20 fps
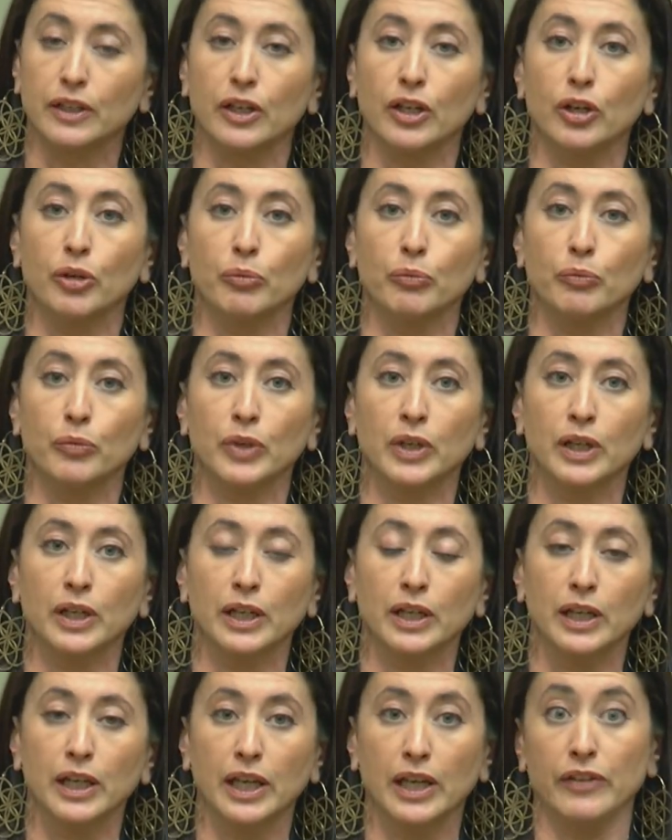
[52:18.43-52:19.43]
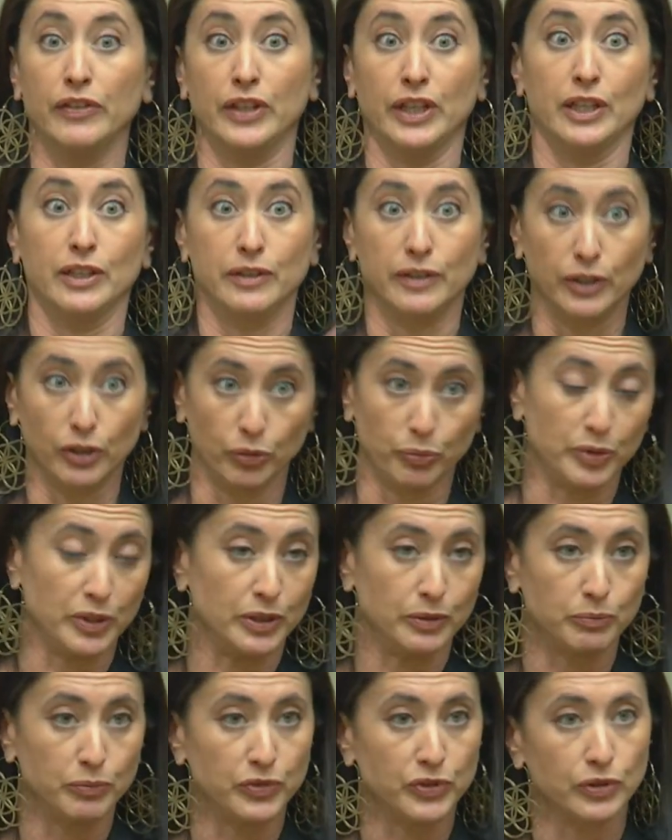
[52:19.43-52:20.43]
Um, and then there'll
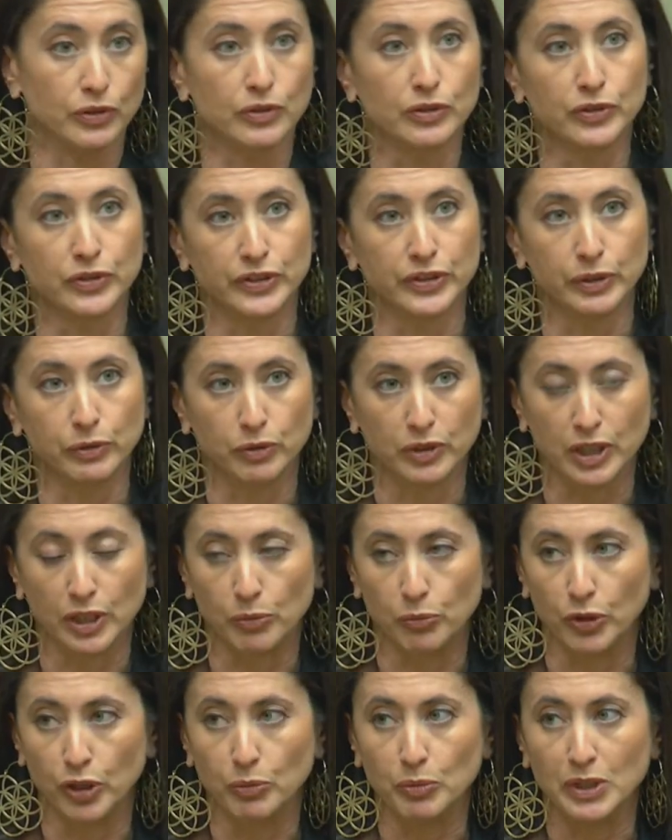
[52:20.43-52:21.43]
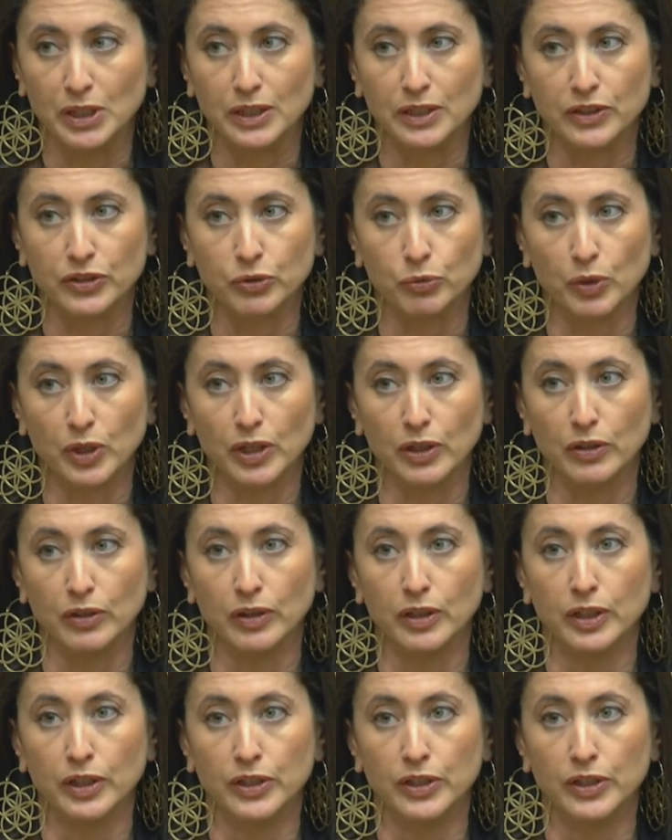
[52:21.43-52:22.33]
be circles that will kind of bring me in as well